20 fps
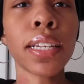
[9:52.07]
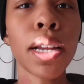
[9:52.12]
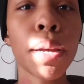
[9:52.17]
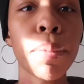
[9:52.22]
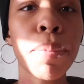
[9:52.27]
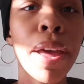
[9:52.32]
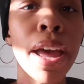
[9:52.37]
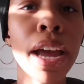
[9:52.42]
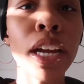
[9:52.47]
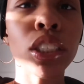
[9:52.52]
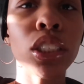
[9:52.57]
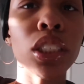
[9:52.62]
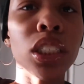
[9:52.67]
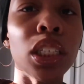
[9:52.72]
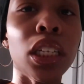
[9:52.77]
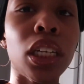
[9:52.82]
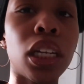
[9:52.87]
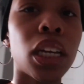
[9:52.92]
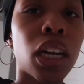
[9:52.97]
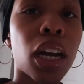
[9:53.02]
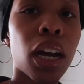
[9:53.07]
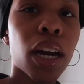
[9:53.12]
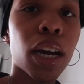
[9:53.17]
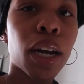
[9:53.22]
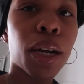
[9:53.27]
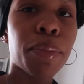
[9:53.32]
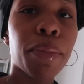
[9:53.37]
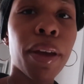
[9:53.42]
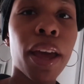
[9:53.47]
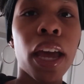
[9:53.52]
up actually
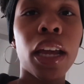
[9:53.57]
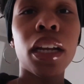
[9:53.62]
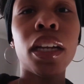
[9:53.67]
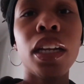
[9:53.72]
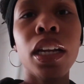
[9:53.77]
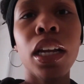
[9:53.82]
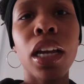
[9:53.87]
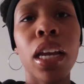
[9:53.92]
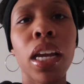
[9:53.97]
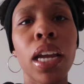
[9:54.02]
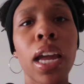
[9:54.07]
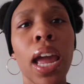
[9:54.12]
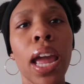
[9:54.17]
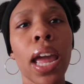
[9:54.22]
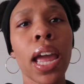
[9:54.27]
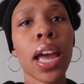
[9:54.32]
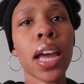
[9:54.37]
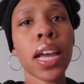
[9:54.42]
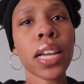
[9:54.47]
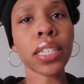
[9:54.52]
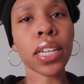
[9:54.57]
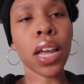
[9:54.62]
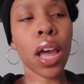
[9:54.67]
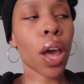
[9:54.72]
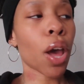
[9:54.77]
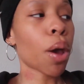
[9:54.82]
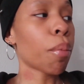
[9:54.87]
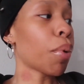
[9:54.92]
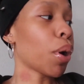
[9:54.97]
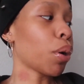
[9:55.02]
editing and
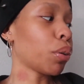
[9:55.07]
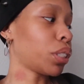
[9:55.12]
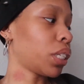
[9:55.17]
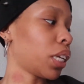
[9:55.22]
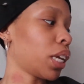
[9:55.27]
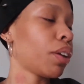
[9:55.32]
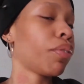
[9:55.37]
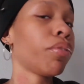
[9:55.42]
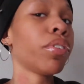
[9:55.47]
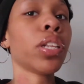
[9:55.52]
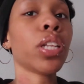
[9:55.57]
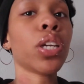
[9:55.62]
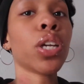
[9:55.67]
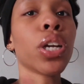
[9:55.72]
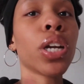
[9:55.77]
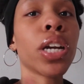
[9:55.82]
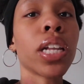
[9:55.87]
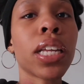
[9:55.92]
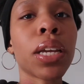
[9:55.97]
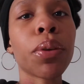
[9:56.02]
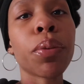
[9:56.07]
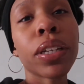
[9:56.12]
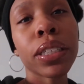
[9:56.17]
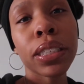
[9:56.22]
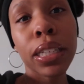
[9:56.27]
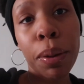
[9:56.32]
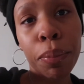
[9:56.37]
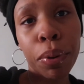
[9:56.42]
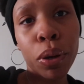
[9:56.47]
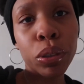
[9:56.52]
posting it really early. Well, it's
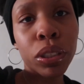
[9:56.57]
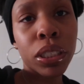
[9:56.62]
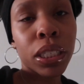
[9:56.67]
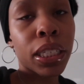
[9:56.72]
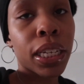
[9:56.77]
not posted